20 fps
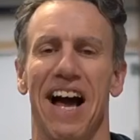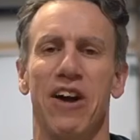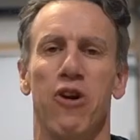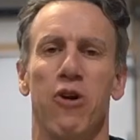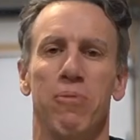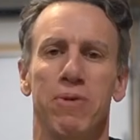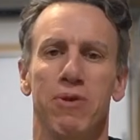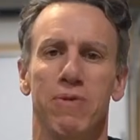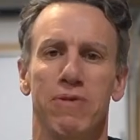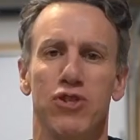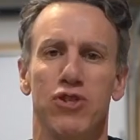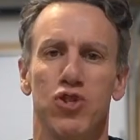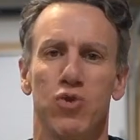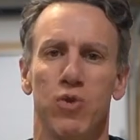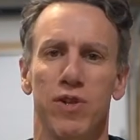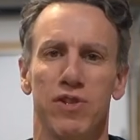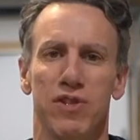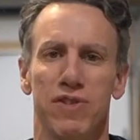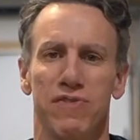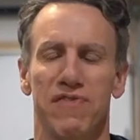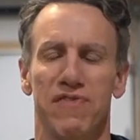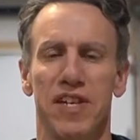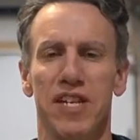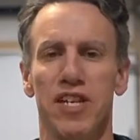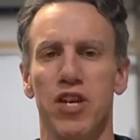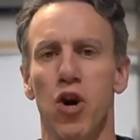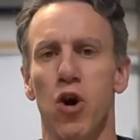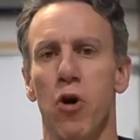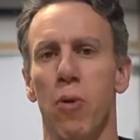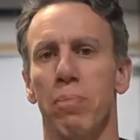I hope you enjoyed this
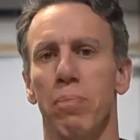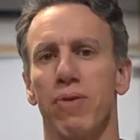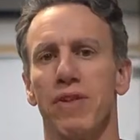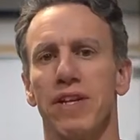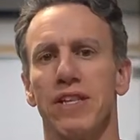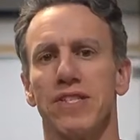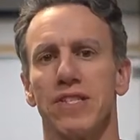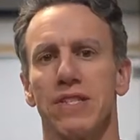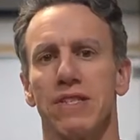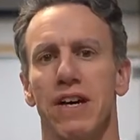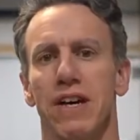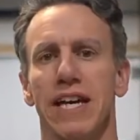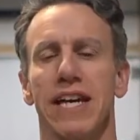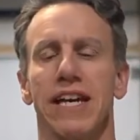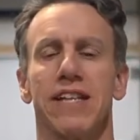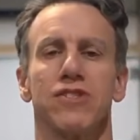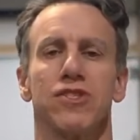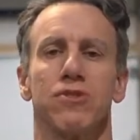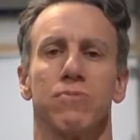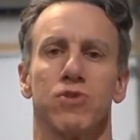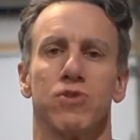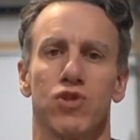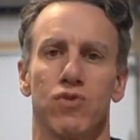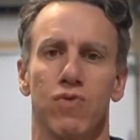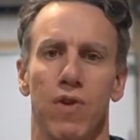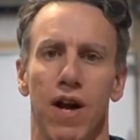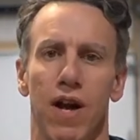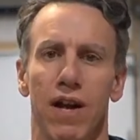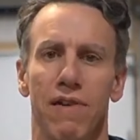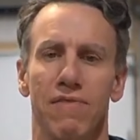video. Please like and
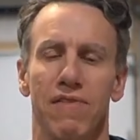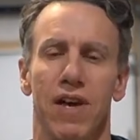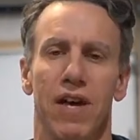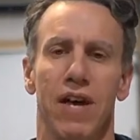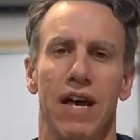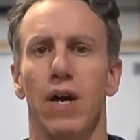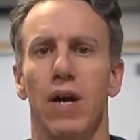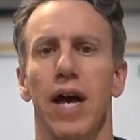subscribe.